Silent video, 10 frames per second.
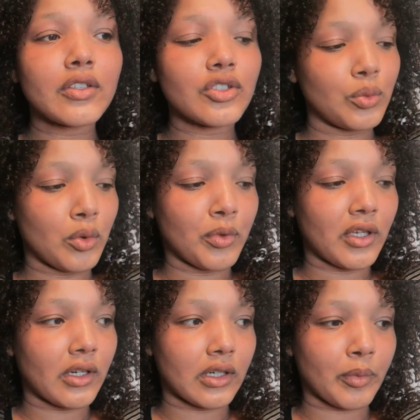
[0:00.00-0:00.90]
She will
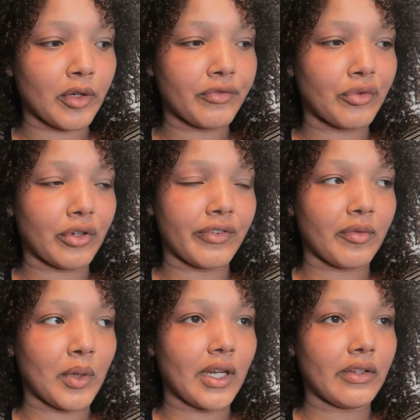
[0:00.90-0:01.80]
be here in about
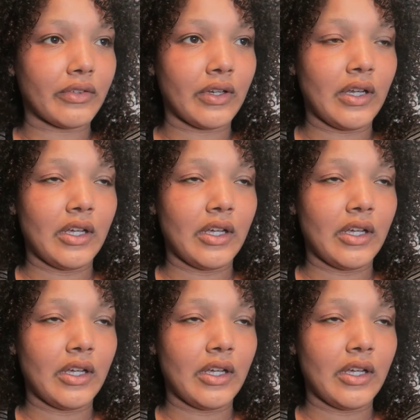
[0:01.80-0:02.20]
45 minutes.